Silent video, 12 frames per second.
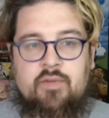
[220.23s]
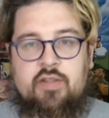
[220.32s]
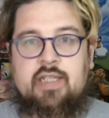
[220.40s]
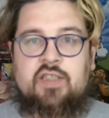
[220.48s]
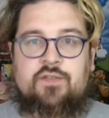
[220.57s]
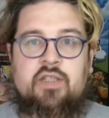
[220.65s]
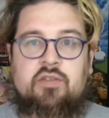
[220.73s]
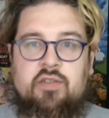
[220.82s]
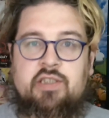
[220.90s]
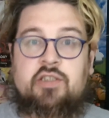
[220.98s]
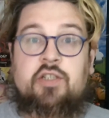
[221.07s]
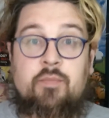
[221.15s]
this feels
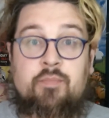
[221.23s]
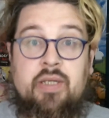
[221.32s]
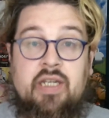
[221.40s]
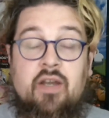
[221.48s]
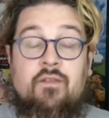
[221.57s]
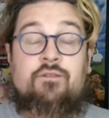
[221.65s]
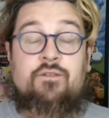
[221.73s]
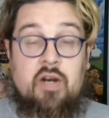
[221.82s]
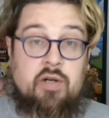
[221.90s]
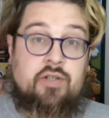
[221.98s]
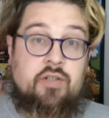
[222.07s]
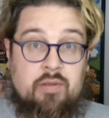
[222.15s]
like it's going to be
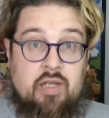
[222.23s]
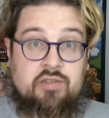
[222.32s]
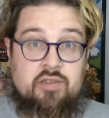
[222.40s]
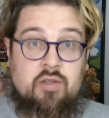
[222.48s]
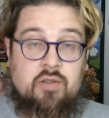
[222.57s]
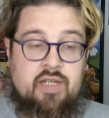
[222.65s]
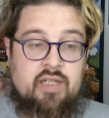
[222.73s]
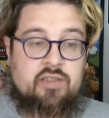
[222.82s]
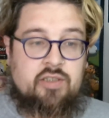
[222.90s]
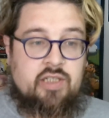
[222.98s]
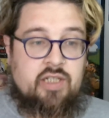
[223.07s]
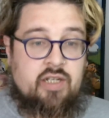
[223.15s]
very good Bloodstock
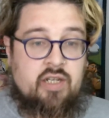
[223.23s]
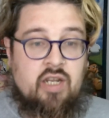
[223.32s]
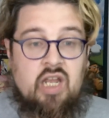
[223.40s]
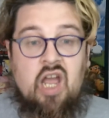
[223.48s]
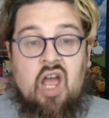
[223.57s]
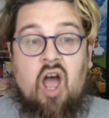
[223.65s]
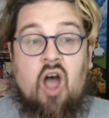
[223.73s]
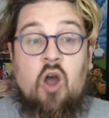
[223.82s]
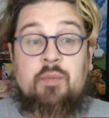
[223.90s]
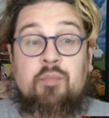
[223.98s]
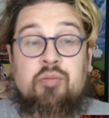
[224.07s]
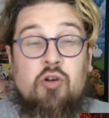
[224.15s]
next year.
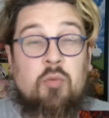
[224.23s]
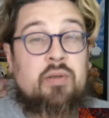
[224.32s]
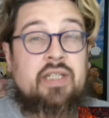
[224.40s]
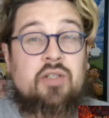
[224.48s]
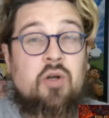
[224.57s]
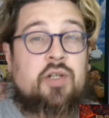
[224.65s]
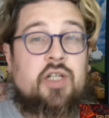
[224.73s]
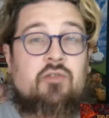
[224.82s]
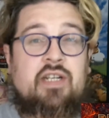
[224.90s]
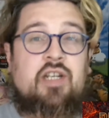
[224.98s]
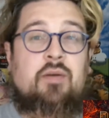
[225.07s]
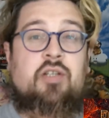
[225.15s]
I'm probably not going
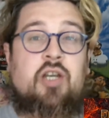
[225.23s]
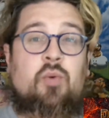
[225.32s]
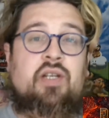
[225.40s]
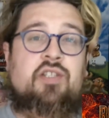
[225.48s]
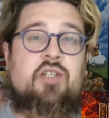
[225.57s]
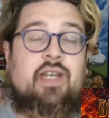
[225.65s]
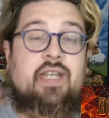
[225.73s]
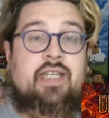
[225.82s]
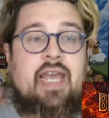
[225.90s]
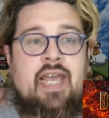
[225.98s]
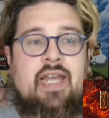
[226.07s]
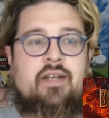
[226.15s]
to end up going to it
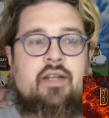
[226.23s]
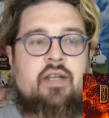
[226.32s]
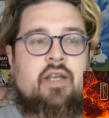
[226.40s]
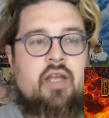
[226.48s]
again,